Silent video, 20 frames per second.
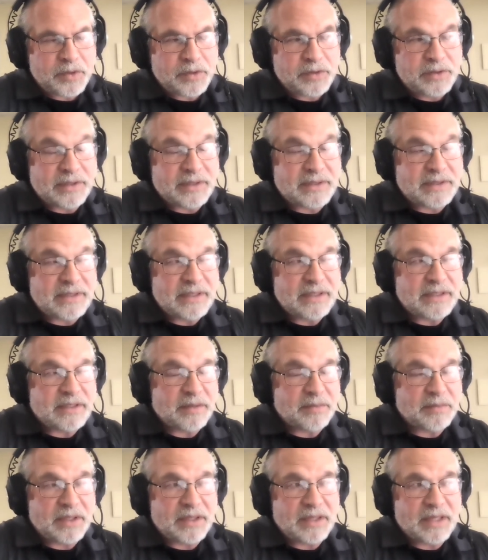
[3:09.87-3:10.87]
to see
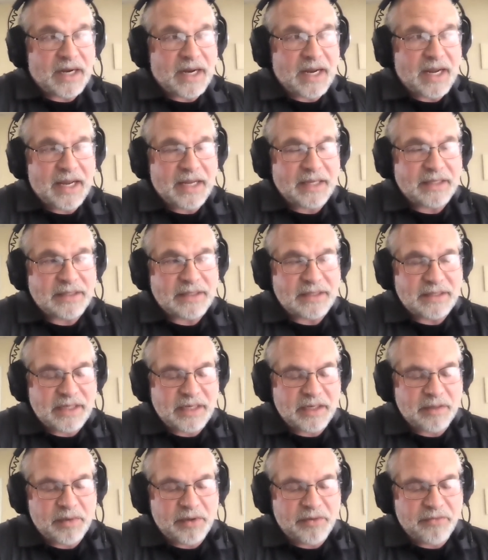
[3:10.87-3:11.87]
something that I hadn't
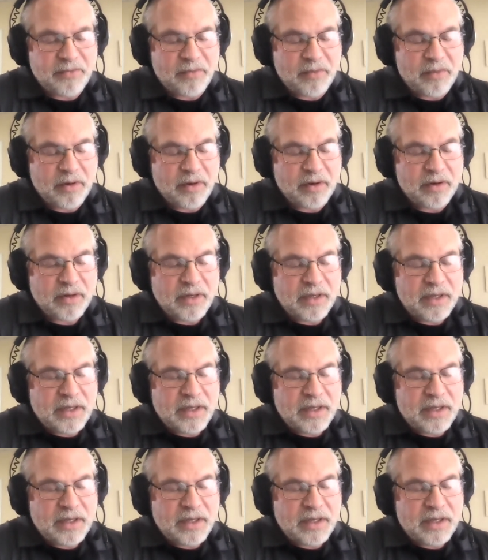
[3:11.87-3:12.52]
seen before.